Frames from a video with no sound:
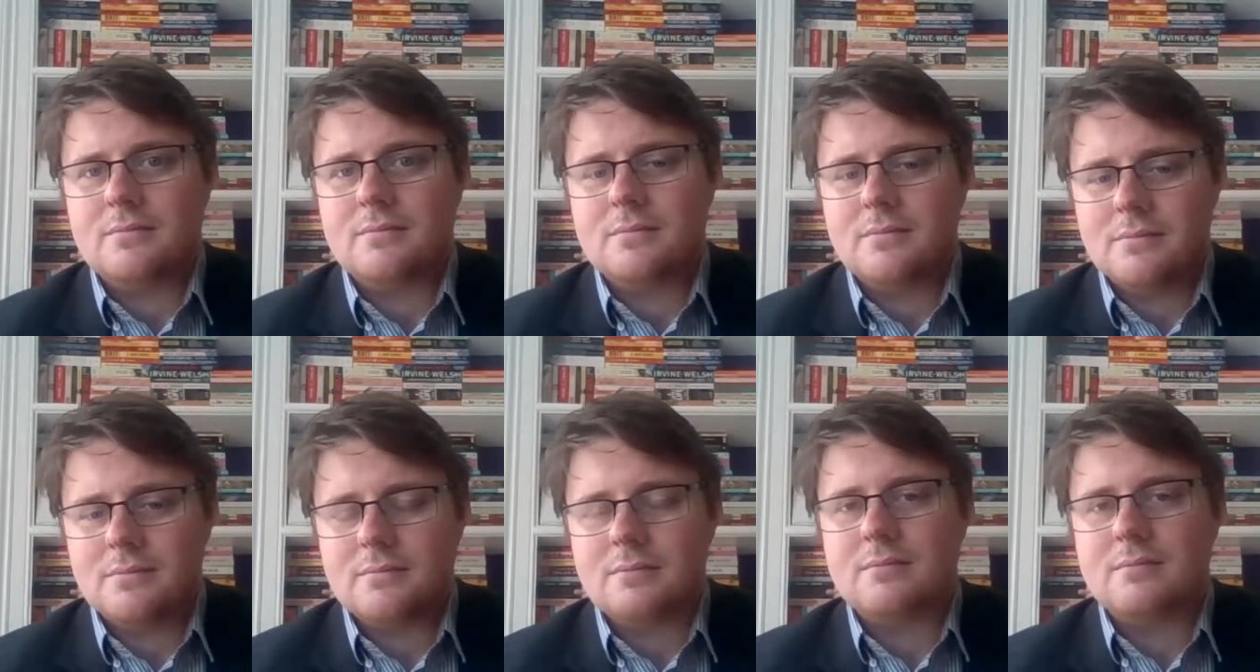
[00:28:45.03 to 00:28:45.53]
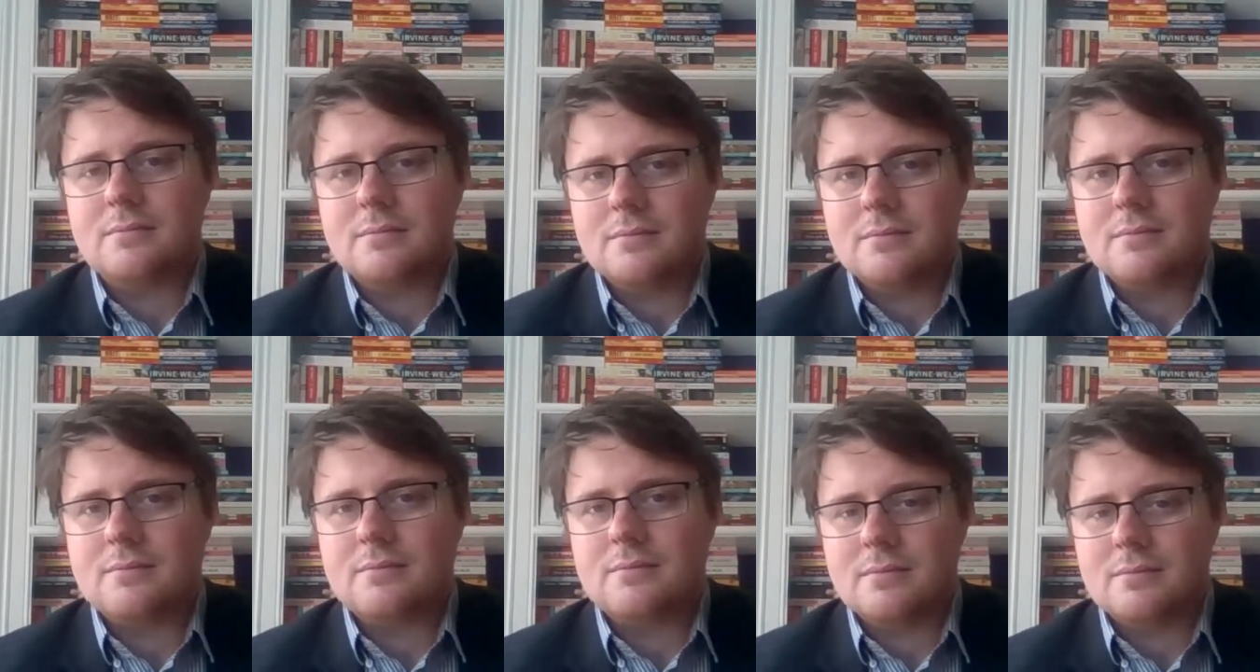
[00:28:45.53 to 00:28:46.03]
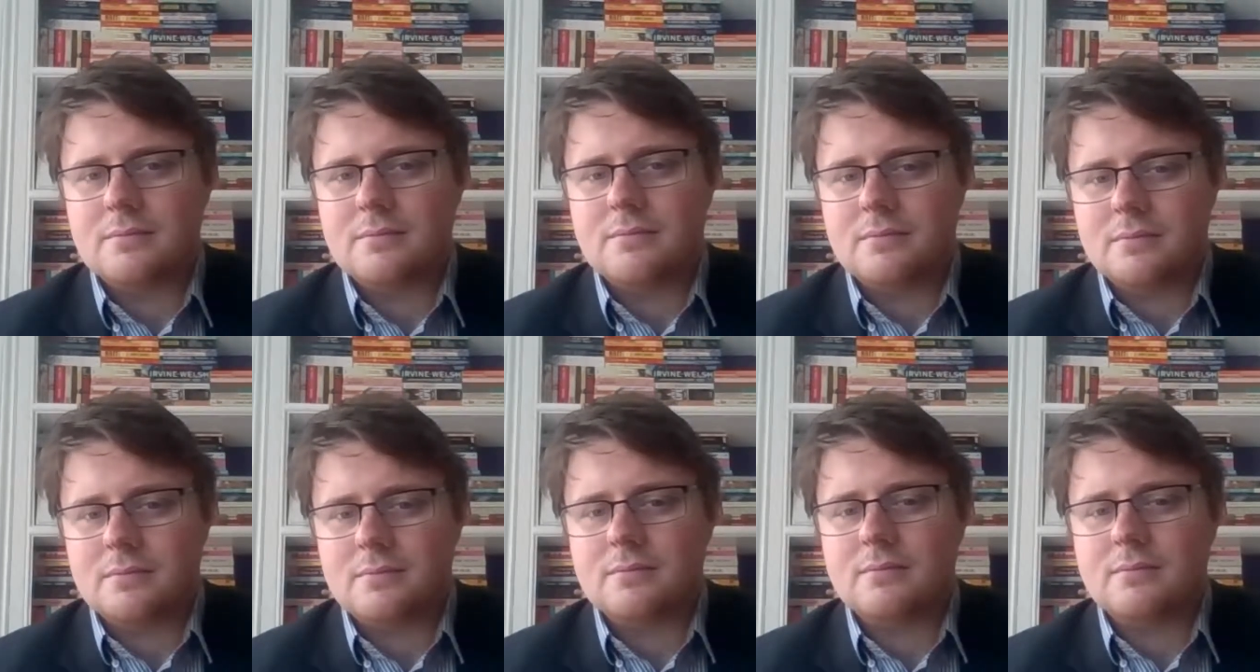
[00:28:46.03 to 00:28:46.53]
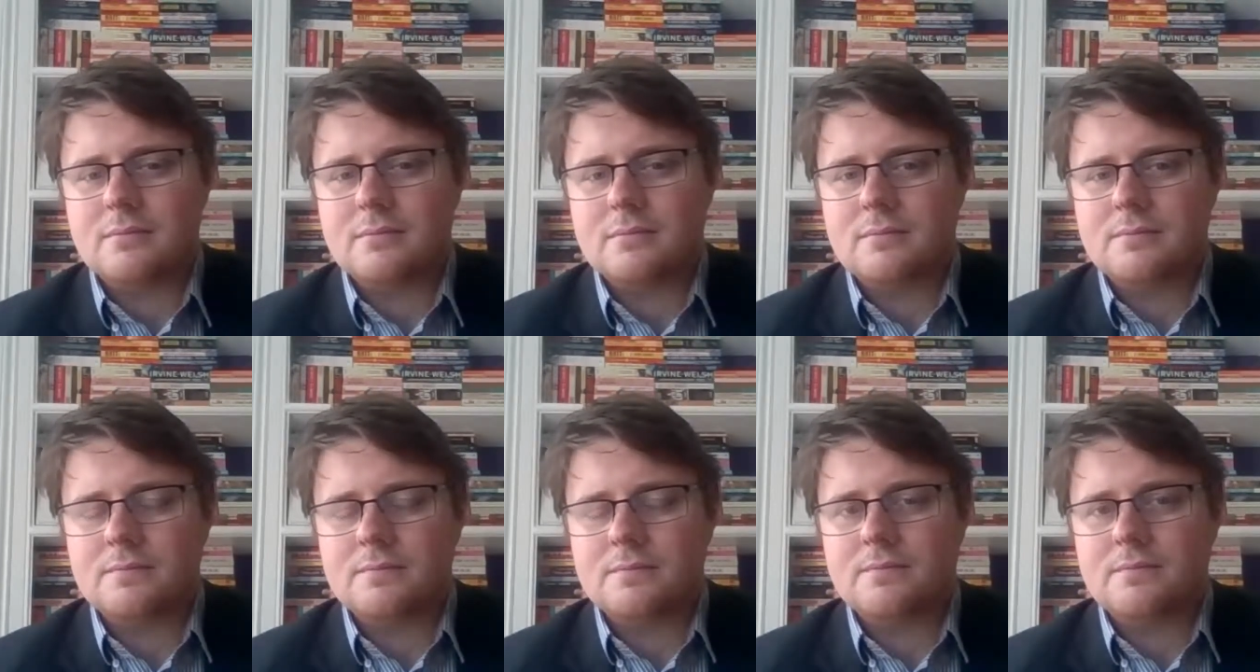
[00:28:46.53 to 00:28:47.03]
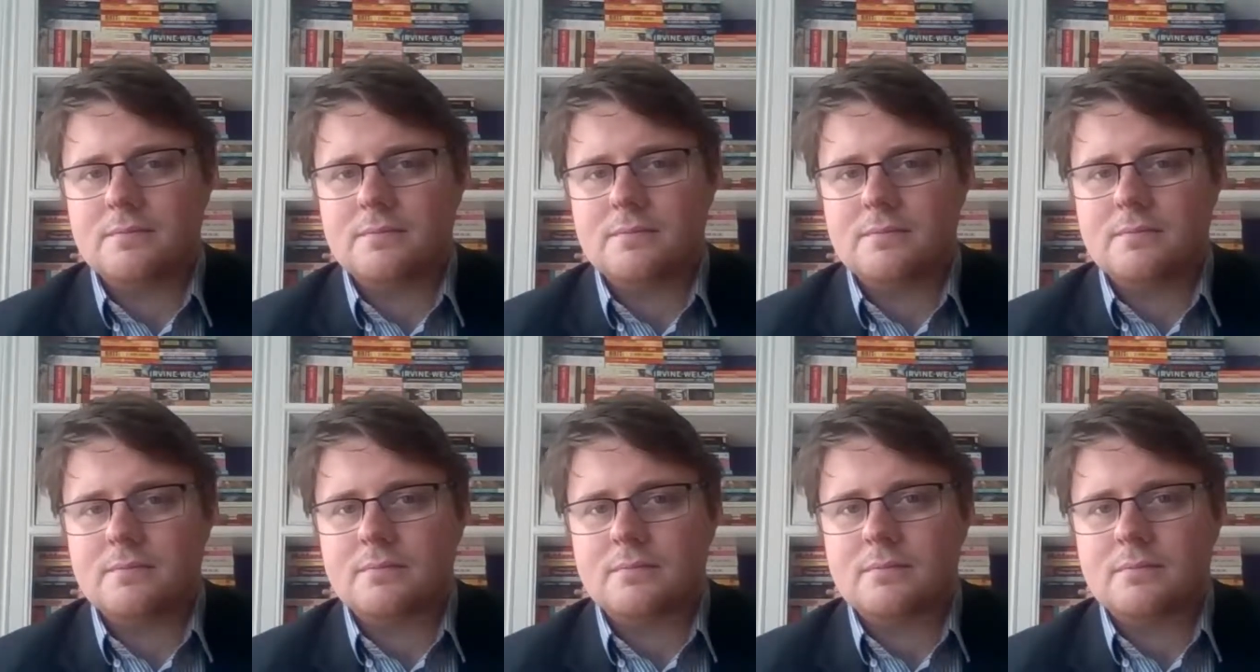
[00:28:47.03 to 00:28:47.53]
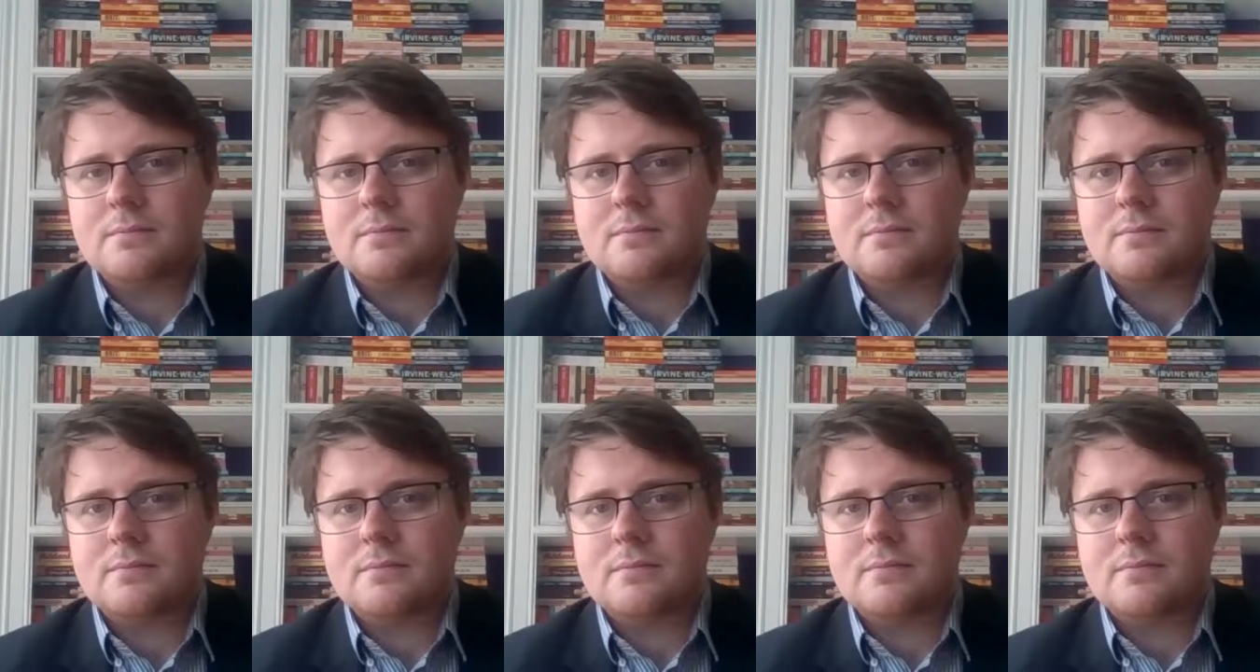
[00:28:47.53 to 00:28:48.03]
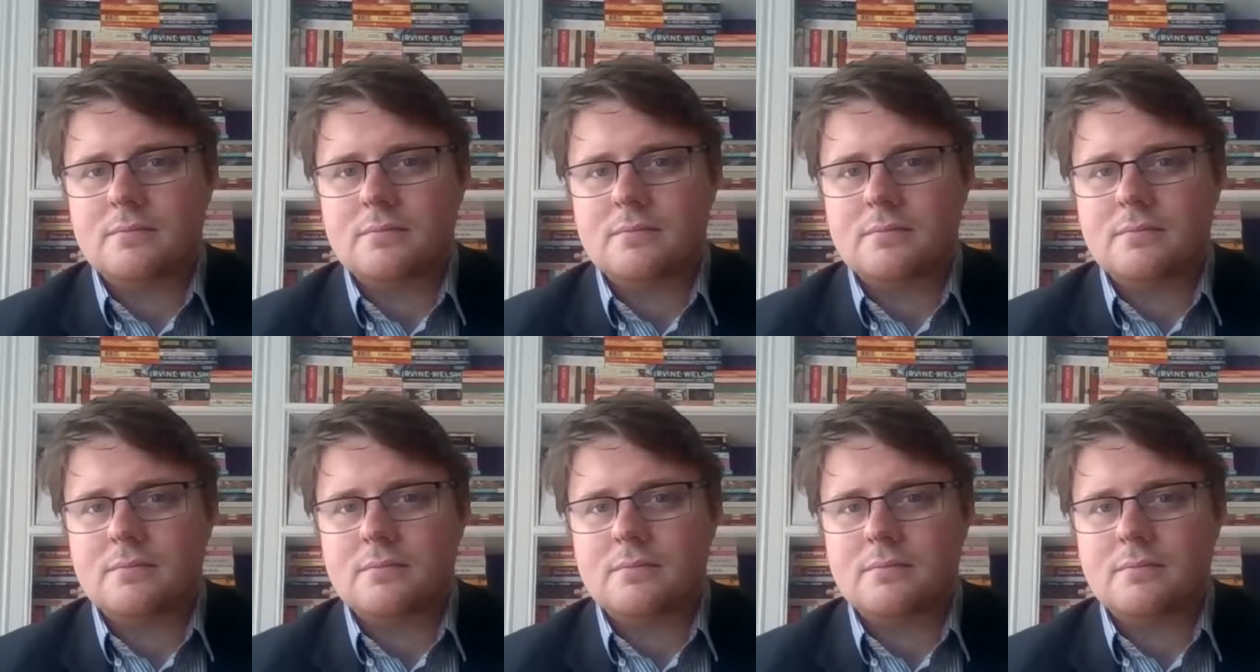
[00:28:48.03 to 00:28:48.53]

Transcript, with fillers: it means to follow a peacemaker and to help build peace.